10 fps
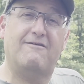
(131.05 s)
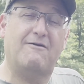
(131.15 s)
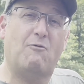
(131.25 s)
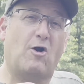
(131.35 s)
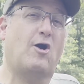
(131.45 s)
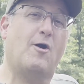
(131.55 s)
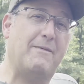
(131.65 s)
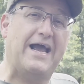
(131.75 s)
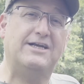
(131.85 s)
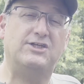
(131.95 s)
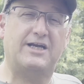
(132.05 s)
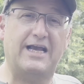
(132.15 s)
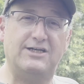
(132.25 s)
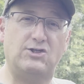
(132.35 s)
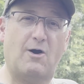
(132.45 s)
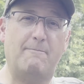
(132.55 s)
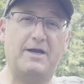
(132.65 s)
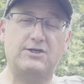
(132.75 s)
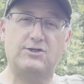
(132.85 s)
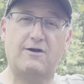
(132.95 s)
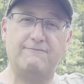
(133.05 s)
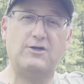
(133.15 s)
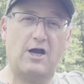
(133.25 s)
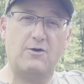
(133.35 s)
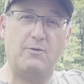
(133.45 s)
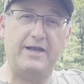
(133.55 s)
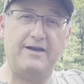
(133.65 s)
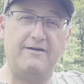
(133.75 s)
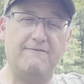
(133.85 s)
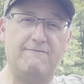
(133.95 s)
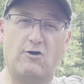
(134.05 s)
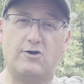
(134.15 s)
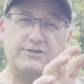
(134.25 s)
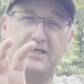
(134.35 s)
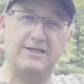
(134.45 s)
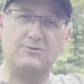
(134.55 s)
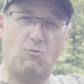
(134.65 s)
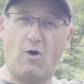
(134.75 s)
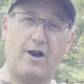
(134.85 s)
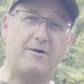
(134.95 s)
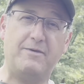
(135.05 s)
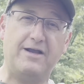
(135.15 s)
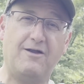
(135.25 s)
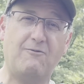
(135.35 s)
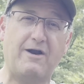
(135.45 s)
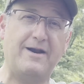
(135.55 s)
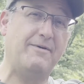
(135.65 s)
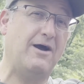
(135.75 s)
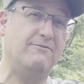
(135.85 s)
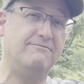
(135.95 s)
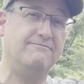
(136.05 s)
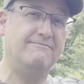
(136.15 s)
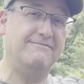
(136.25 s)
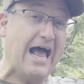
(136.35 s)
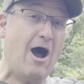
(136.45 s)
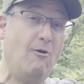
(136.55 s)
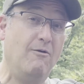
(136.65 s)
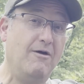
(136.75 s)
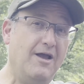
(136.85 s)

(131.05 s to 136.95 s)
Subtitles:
work her magic and show a picture of duckweed versus watermeal right about now.